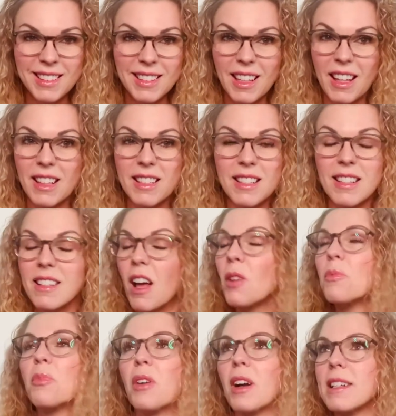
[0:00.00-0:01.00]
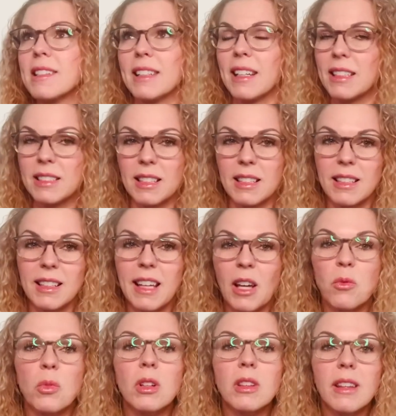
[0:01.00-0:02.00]
and this is unprecedented,
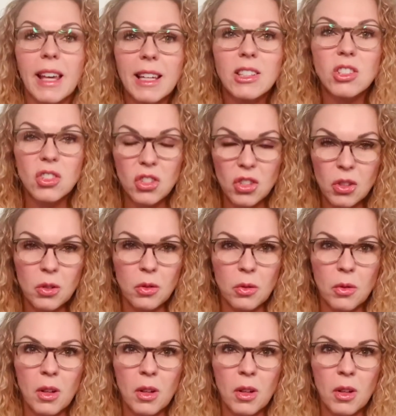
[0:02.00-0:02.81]
can relate to